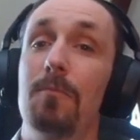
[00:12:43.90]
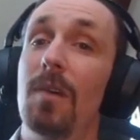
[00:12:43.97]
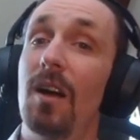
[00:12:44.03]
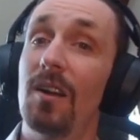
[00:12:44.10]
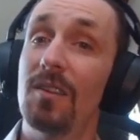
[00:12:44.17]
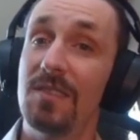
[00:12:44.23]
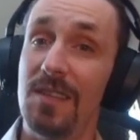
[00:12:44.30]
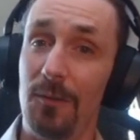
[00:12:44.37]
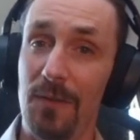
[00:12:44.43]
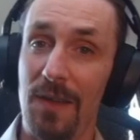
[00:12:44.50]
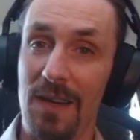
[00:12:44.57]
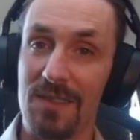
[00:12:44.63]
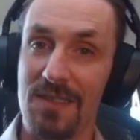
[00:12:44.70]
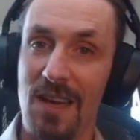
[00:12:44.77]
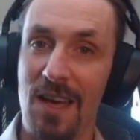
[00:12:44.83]
Until
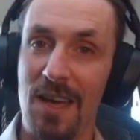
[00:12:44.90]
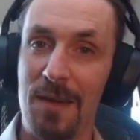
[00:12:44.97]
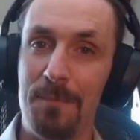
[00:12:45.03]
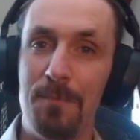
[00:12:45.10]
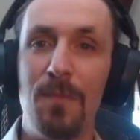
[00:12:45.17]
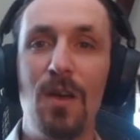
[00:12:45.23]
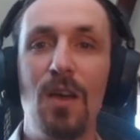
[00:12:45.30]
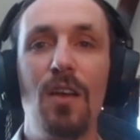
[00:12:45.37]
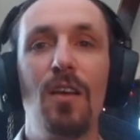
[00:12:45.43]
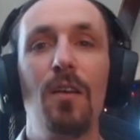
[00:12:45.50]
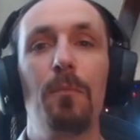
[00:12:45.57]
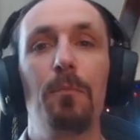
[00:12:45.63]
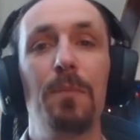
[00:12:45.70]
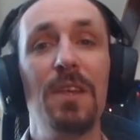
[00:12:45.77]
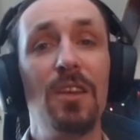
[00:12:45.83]
next time,
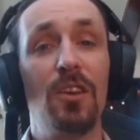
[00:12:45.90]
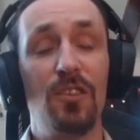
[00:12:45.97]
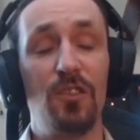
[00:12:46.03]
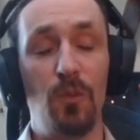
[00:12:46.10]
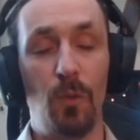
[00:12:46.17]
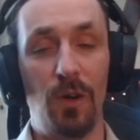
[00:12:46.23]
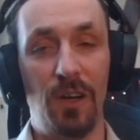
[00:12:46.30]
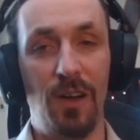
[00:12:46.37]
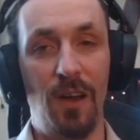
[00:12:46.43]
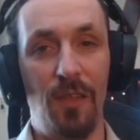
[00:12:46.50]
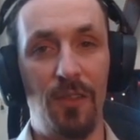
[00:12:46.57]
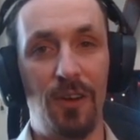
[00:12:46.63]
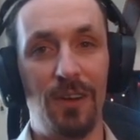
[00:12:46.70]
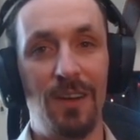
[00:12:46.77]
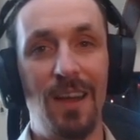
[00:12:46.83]
be good to one
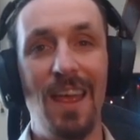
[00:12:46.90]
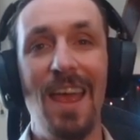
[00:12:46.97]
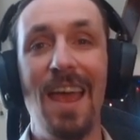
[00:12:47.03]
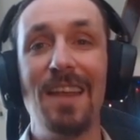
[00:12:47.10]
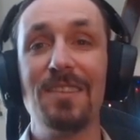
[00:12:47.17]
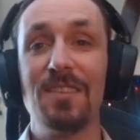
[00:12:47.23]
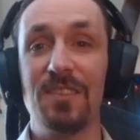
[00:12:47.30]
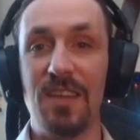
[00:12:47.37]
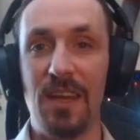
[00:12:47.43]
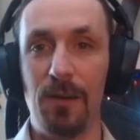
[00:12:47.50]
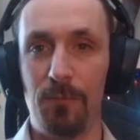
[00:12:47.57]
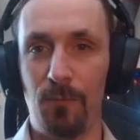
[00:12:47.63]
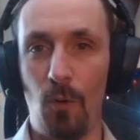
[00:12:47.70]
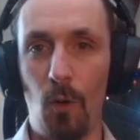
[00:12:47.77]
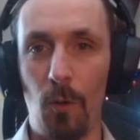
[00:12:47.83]
another and stay
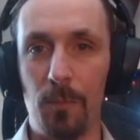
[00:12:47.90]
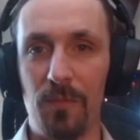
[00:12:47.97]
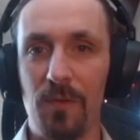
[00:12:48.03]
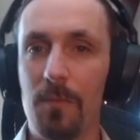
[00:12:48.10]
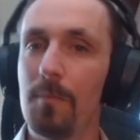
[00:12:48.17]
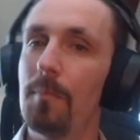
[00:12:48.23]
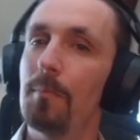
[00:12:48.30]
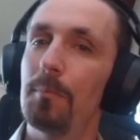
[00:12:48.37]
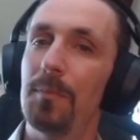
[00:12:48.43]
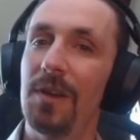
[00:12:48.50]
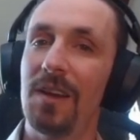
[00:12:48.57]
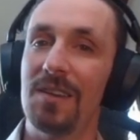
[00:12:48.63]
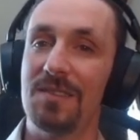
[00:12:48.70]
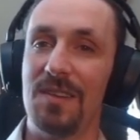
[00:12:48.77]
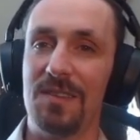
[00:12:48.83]
informed,
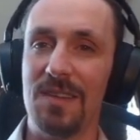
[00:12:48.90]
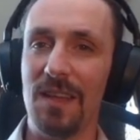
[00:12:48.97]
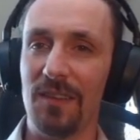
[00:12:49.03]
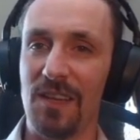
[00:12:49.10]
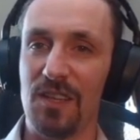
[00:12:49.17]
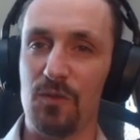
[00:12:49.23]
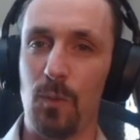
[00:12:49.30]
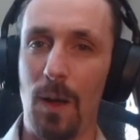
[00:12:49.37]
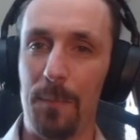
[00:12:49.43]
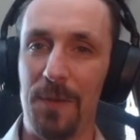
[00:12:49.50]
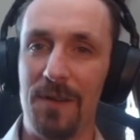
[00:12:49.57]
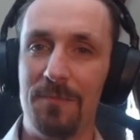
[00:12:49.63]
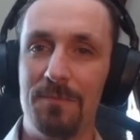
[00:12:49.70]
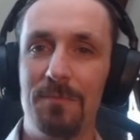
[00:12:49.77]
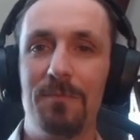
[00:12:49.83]
because the deadliest
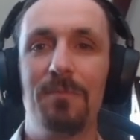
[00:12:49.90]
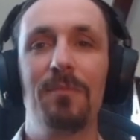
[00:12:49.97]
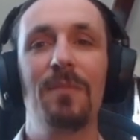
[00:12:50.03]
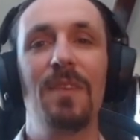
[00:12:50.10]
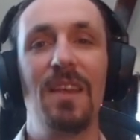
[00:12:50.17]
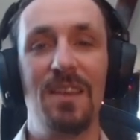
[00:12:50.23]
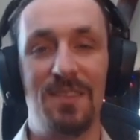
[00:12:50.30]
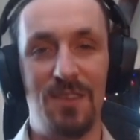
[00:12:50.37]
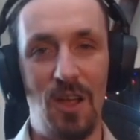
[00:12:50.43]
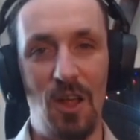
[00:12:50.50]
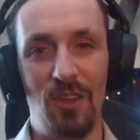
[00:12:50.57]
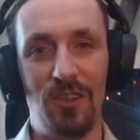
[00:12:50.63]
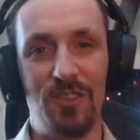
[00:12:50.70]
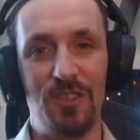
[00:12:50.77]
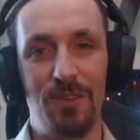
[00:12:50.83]
weapon is
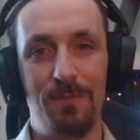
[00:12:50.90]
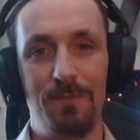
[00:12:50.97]
knowledge.